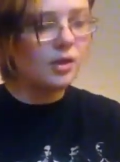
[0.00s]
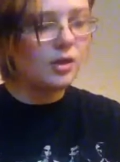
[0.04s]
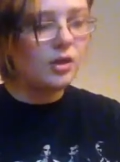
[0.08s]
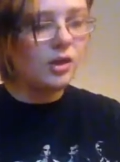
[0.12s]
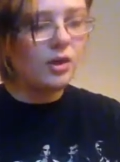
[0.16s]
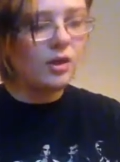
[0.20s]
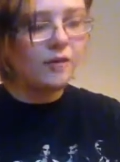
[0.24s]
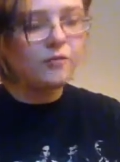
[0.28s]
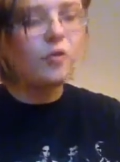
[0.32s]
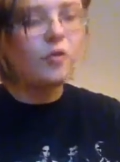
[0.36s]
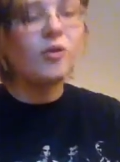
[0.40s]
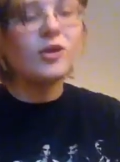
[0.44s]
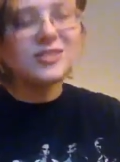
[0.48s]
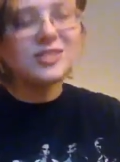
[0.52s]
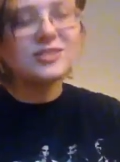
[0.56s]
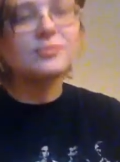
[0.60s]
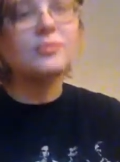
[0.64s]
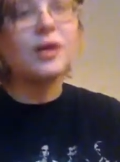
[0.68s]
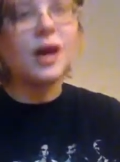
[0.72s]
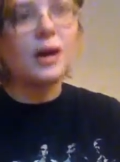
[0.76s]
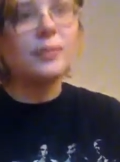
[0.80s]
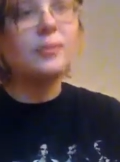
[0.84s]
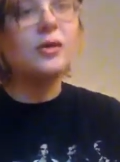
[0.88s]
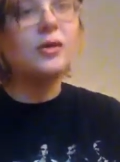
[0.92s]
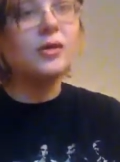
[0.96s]
Of course,
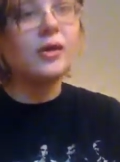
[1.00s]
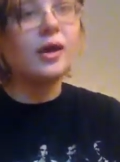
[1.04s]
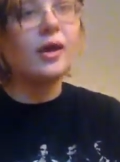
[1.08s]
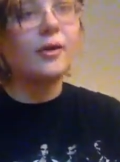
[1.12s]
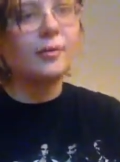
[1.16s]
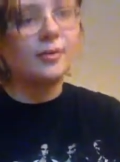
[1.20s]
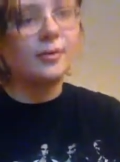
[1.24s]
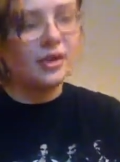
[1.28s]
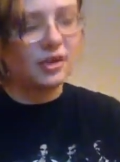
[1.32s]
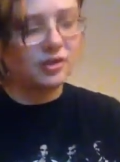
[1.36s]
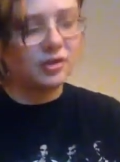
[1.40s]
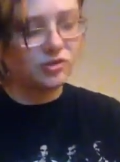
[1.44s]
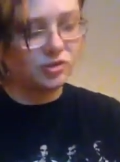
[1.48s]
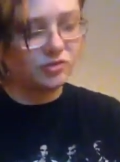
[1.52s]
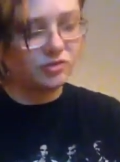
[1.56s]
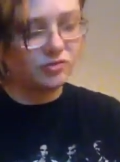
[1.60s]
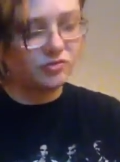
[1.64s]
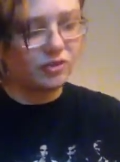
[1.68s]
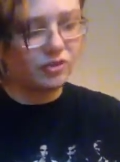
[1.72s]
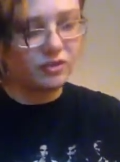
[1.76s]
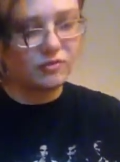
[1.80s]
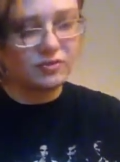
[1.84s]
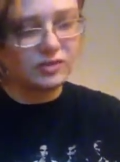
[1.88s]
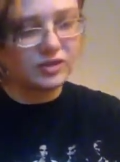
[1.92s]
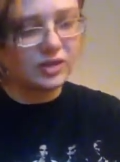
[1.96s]
Mamma, I would answer
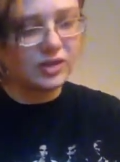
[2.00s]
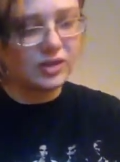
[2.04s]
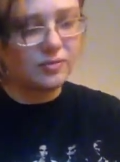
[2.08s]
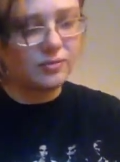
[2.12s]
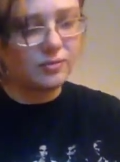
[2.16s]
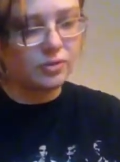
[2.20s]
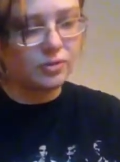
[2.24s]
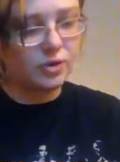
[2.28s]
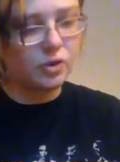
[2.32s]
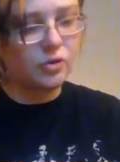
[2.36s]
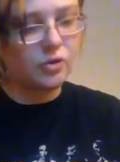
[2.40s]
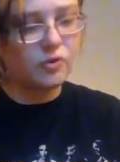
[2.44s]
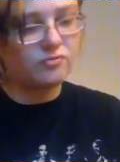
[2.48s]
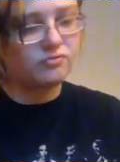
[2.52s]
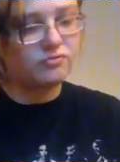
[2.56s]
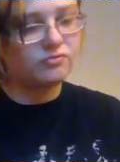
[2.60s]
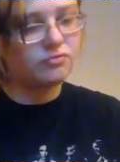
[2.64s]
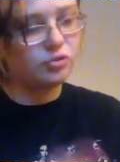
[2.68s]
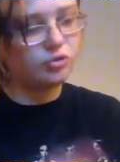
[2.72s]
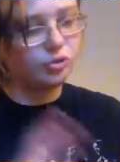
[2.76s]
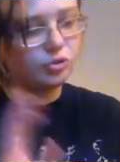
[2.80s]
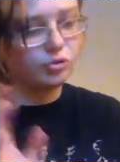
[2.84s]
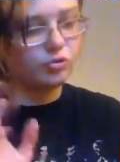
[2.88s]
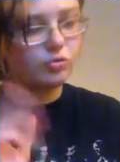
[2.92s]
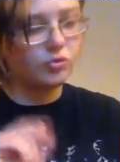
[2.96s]
fervently, though if
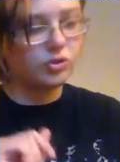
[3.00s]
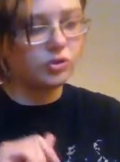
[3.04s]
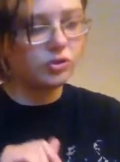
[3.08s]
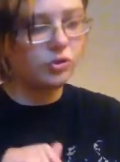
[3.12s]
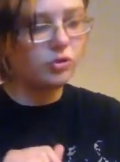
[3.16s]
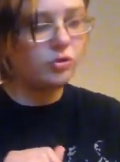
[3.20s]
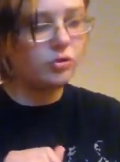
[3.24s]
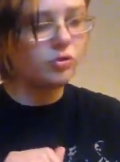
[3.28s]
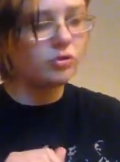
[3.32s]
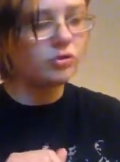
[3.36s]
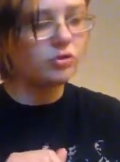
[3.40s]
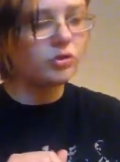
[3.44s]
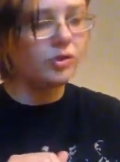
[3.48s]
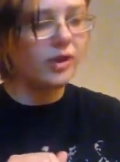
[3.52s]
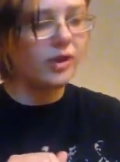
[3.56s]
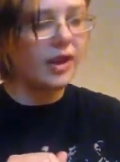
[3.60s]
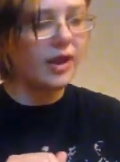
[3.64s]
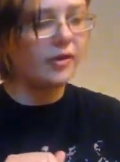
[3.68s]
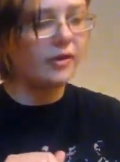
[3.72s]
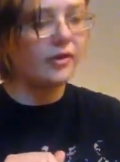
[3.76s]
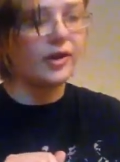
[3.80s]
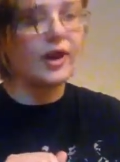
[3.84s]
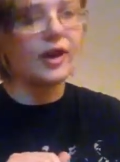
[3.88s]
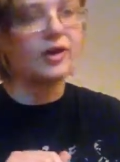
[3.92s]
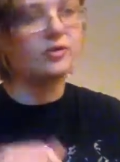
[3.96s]
truth were told, her
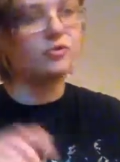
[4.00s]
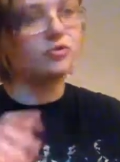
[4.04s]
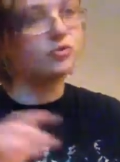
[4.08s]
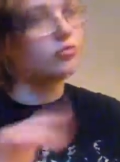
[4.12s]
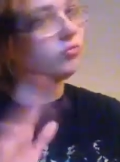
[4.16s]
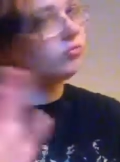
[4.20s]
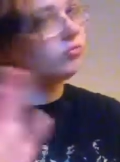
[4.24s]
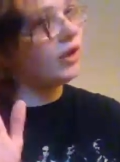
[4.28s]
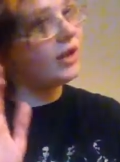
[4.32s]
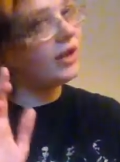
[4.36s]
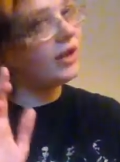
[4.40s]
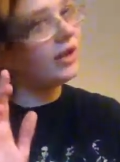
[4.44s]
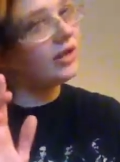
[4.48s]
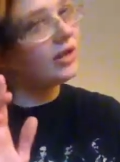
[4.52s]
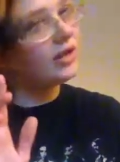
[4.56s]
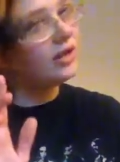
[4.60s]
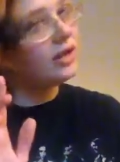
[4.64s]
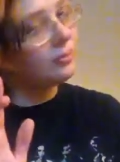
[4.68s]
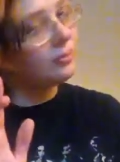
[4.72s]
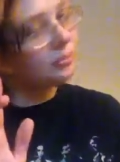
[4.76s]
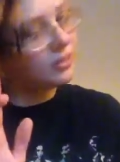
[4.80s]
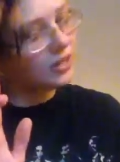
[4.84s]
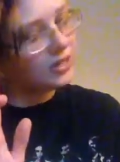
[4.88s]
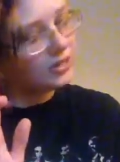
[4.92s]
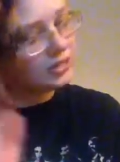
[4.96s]
hair had gray in it
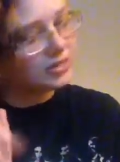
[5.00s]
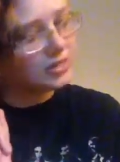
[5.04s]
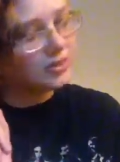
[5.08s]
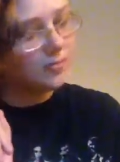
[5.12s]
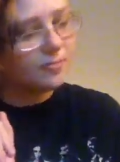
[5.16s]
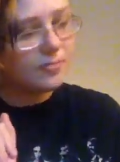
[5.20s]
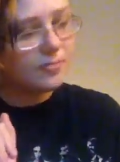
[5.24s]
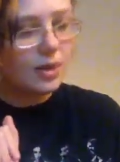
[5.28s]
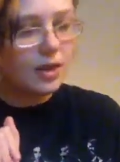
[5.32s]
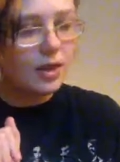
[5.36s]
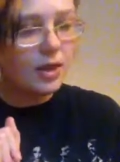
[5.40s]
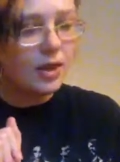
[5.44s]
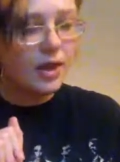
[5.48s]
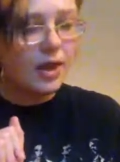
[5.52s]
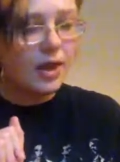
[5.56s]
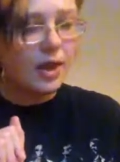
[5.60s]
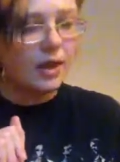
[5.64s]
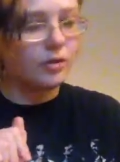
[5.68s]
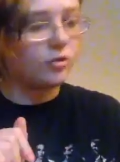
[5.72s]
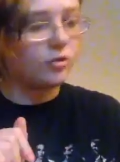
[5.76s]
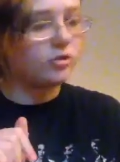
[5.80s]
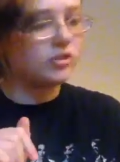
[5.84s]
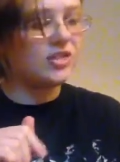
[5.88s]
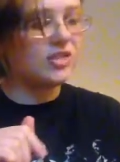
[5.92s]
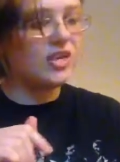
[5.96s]
a plenty,
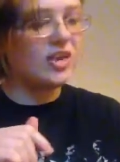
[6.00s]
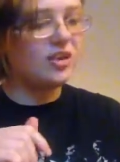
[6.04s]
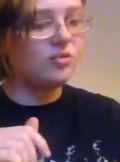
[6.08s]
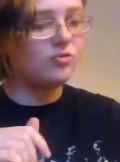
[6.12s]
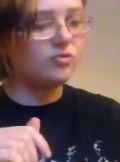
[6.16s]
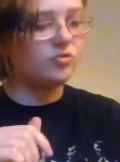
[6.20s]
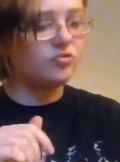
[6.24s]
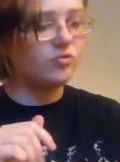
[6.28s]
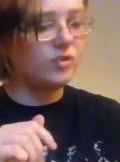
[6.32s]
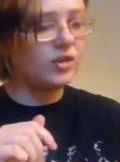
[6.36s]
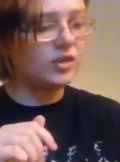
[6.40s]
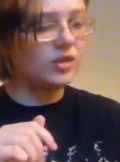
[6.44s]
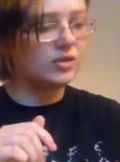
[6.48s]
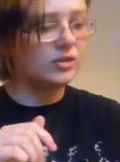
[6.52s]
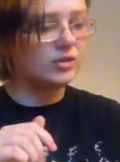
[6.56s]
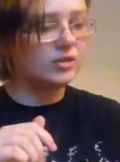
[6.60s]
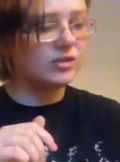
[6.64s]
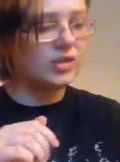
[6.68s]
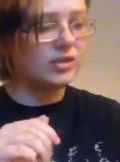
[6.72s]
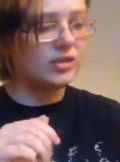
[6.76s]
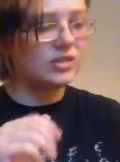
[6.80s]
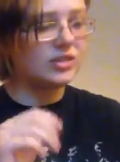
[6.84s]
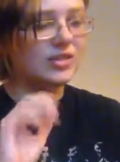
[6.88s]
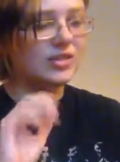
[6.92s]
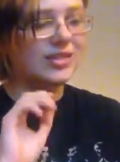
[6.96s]
and her skin was wrinkled
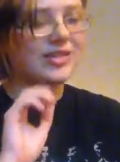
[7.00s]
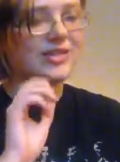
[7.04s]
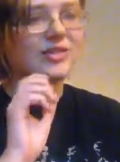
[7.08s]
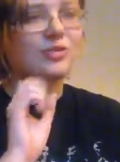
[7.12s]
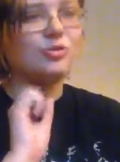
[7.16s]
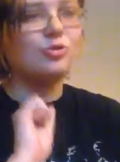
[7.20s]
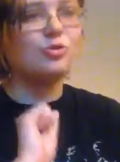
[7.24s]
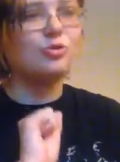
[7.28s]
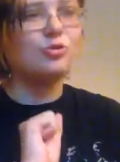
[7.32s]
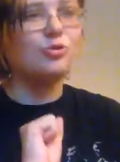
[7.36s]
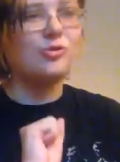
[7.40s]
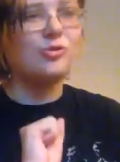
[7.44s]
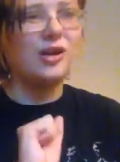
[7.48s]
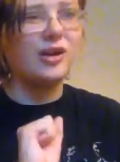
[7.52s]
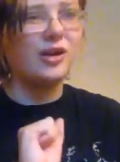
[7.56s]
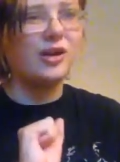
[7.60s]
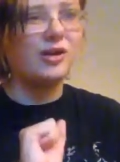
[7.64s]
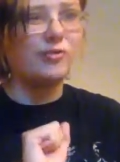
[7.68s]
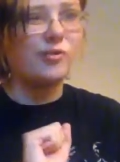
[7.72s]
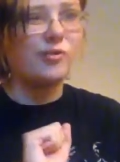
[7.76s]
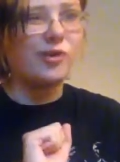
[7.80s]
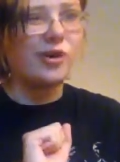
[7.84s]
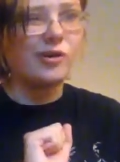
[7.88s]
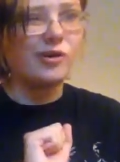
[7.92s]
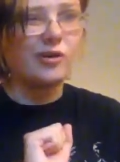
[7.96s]
like skin too long
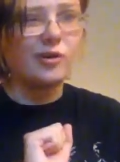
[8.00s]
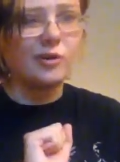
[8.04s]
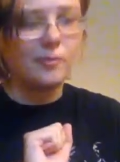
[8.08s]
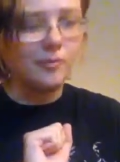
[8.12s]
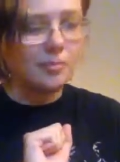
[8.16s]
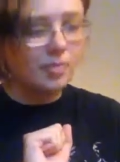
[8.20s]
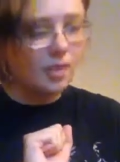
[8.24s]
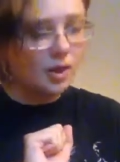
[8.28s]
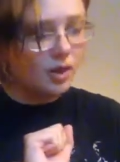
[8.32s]
in water.